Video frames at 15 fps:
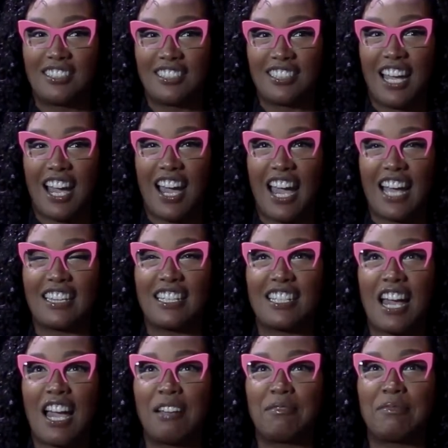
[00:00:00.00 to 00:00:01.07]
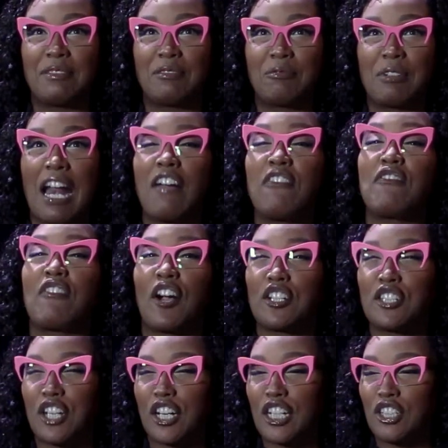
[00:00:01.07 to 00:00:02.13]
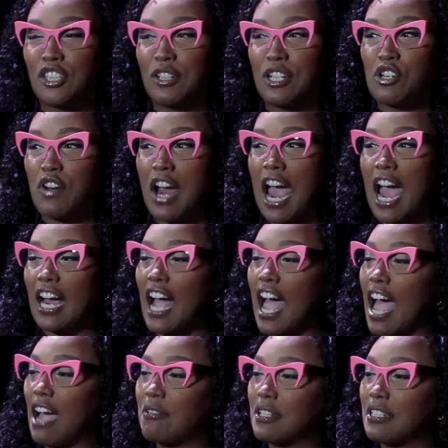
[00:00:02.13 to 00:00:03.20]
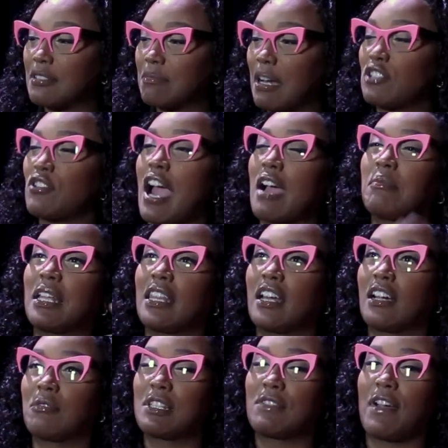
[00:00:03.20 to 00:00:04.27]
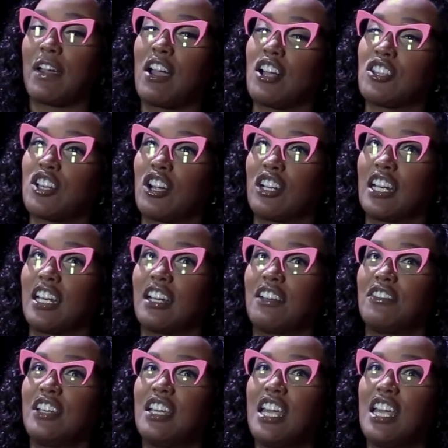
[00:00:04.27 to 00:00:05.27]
Yeah, at the time when I first started doing drag, my drag mother was very alternative.